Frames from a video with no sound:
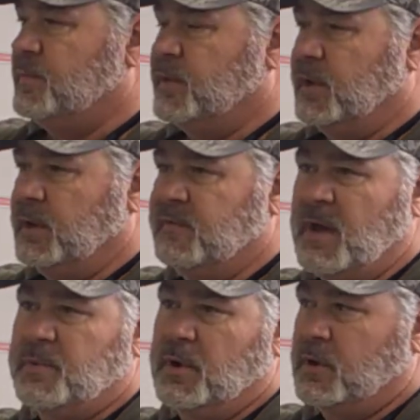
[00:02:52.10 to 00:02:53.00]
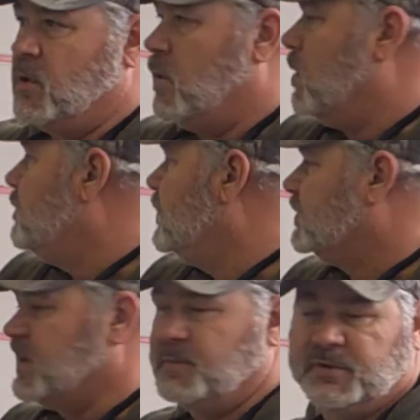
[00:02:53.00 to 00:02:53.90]
the evaporator coil.
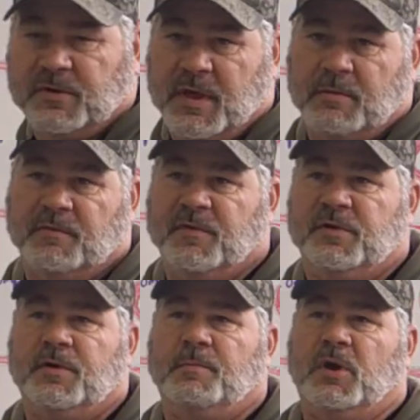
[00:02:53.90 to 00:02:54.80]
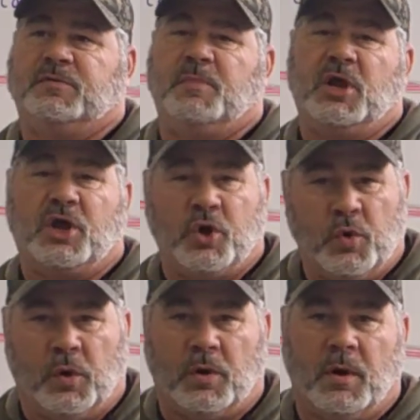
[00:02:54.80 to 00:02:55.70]
The temperature of that refrigerant must be
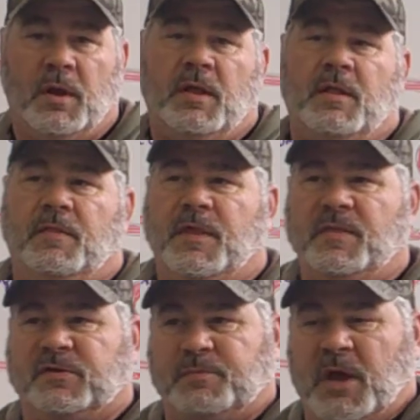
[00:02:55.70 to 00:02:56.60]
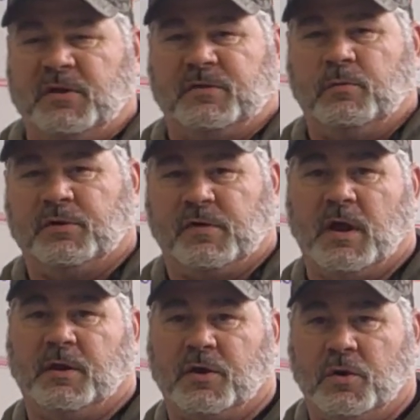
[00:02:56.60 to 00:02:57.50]
cooler than the space that we're
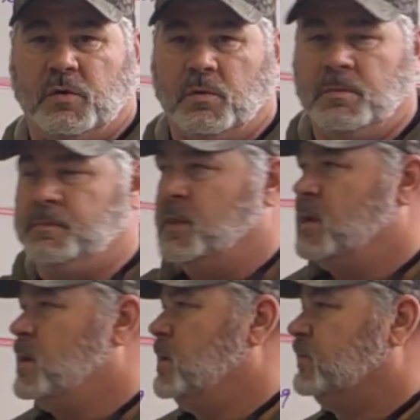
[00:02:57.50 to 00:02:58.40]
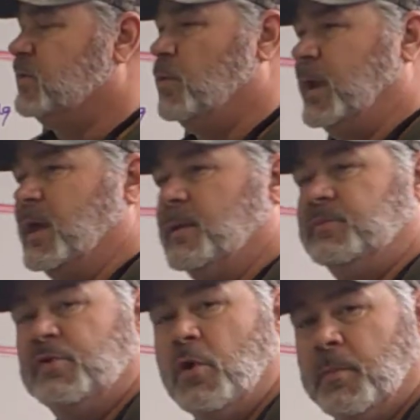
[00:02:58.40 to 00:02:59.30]
trying to cool, so we can
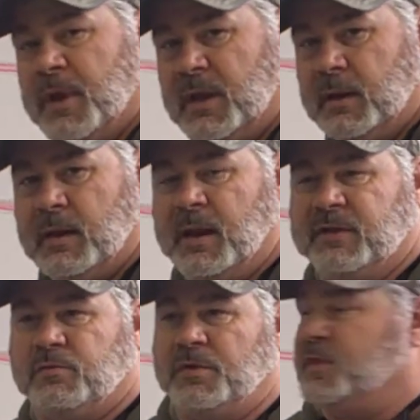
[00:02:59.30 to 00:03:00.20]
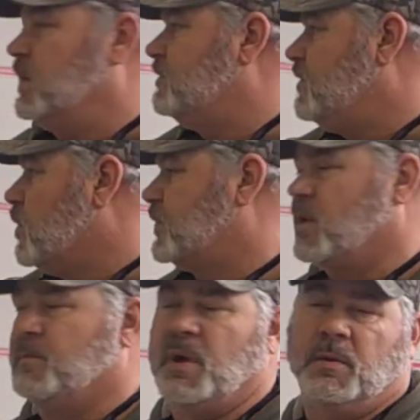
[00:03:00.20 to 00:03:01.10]
absorb heat, and that's what the fourth
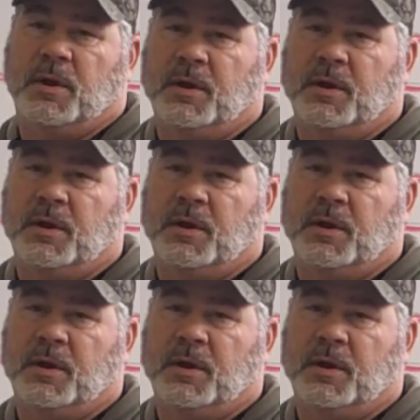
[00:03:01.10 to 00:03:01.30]
component